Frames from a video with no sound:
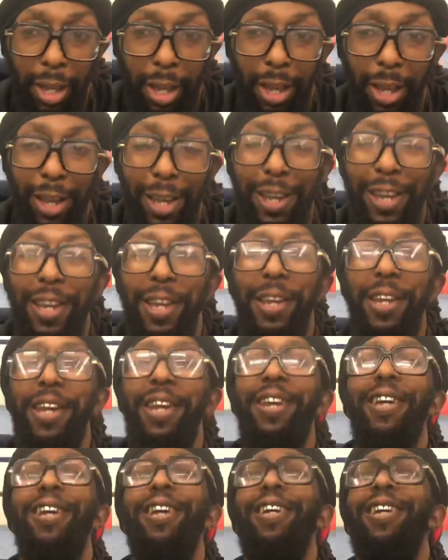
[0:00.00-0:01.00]

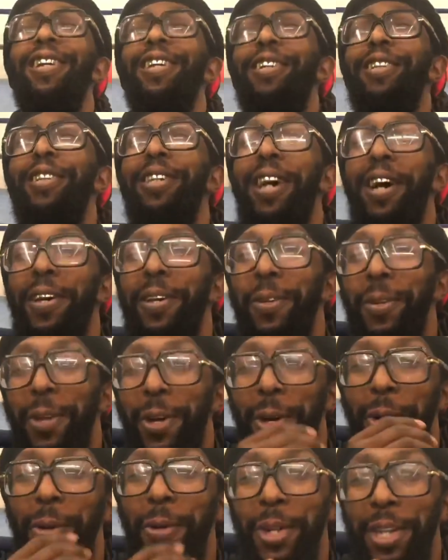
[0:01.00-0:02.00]
This is how you
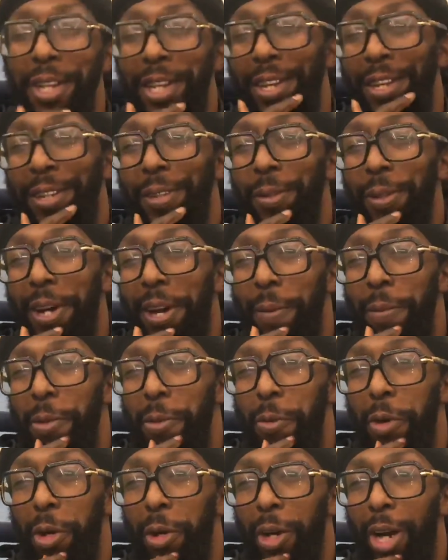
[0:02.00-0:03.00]
know you gotta be
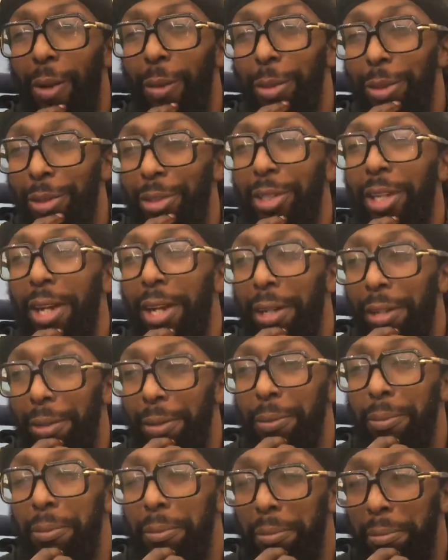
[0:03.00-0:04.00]
real. I was just like,
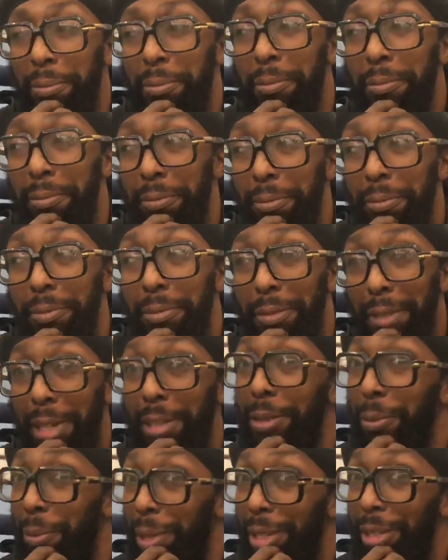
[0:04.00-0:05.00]

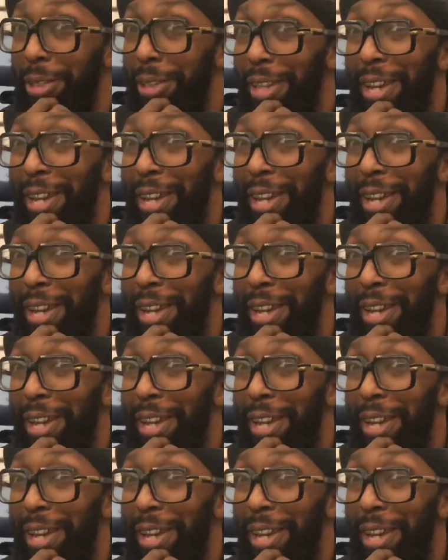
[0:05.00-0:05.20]
that's amazing.